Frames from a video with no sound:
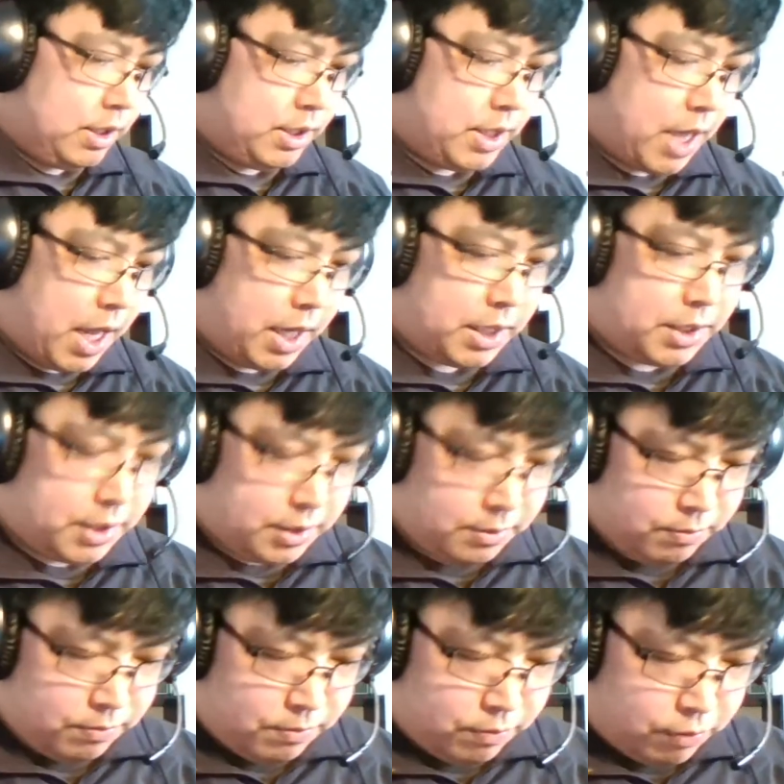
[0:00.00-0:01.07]
takes
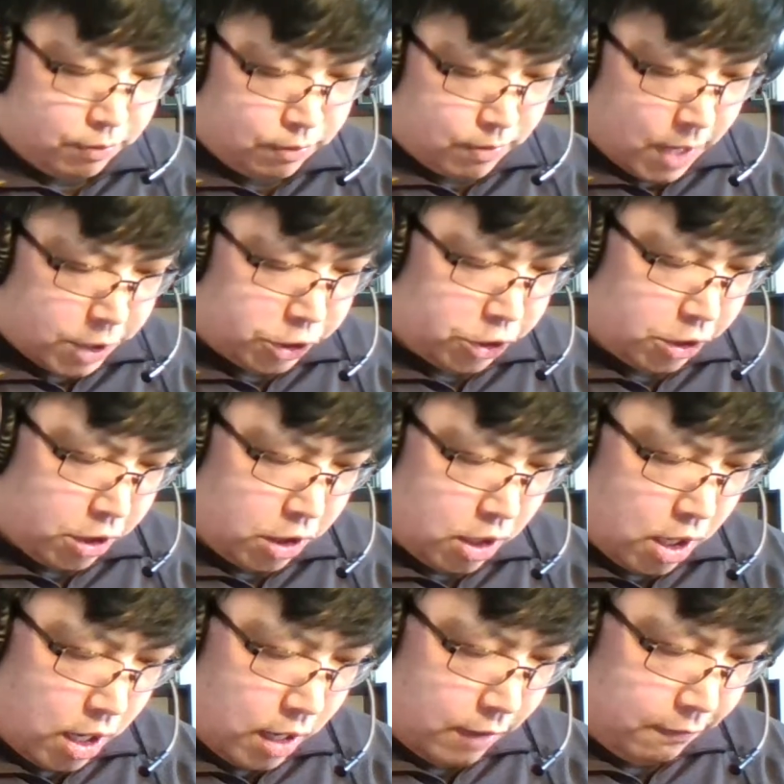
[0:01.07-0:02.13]

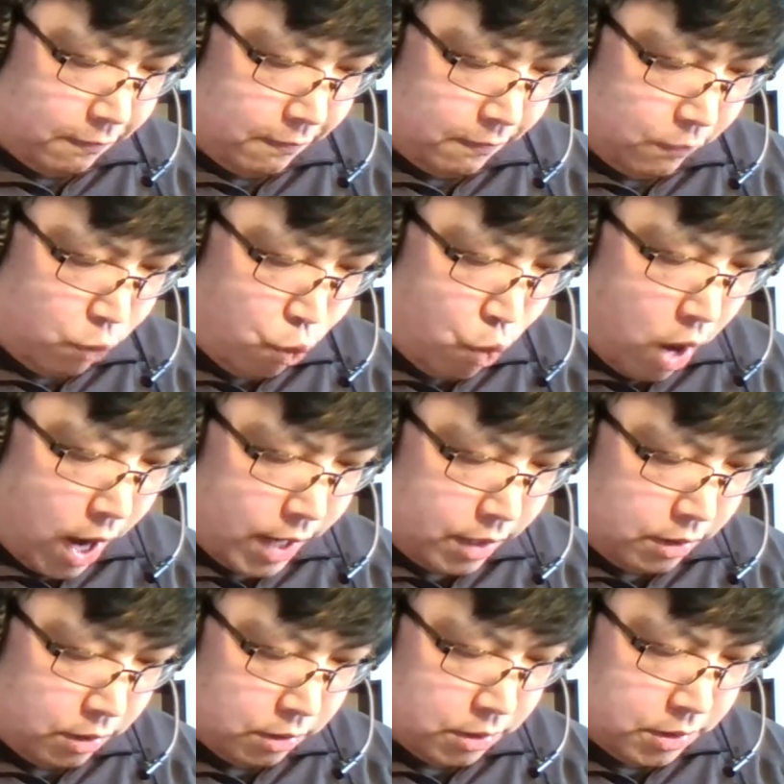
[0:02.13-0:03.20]
pressure off
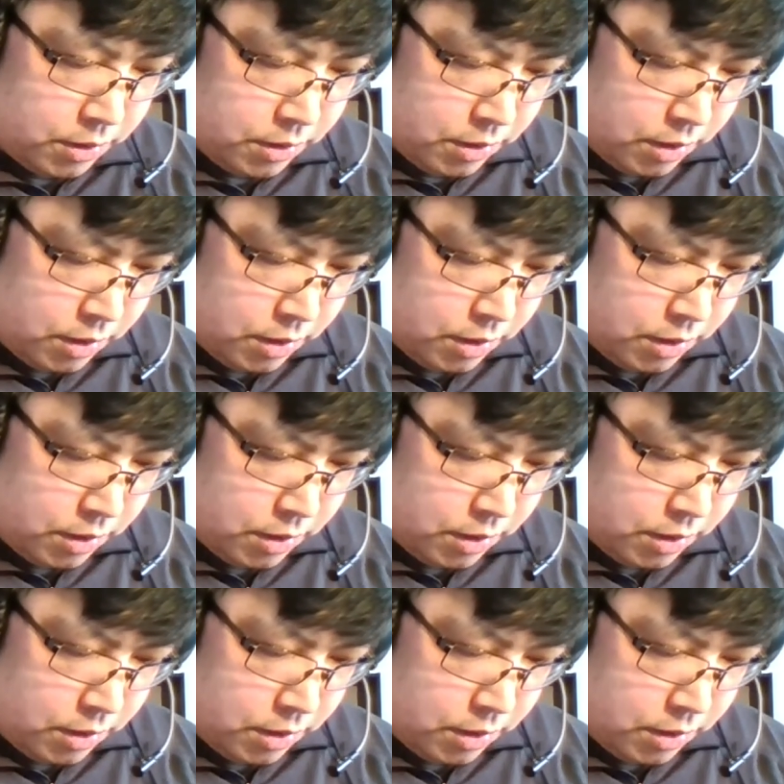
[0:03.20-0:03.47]
wild